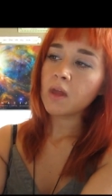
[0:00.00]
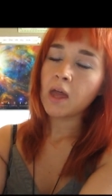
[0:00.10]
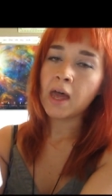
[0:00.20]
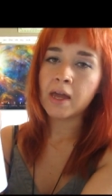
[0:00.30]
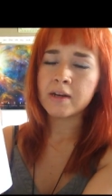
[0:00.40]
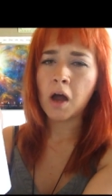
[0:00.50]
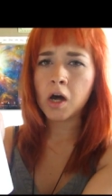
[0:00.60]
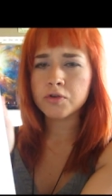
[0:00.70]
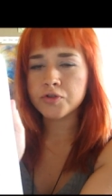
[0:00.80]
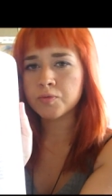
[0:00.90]
and
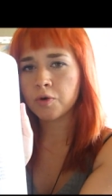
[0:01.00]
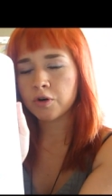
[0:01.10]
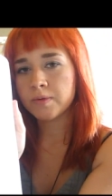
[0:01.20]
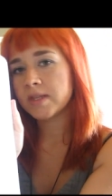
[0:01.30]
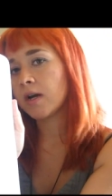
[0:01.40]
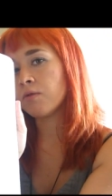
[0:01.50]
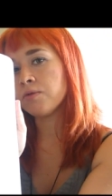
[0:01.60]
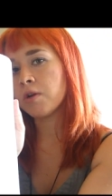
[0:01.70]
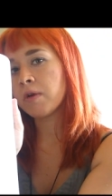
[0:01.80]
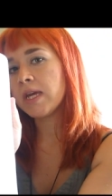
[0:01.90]
how to work with
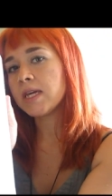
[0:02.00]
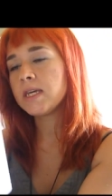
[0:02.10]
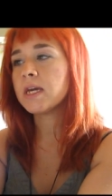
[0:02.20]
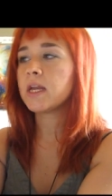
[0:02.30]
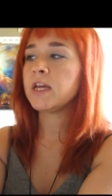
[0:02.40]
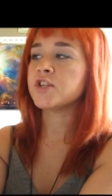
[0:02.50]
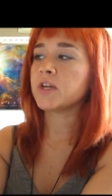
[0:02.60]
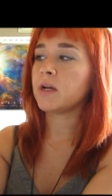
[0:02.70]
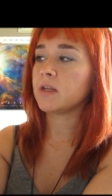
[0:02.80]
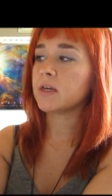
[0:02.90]
Karuna Reiki and
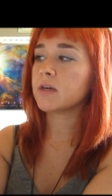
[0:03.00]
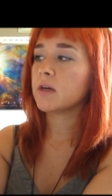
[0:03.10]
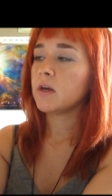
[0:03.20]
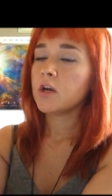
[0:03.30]
angelic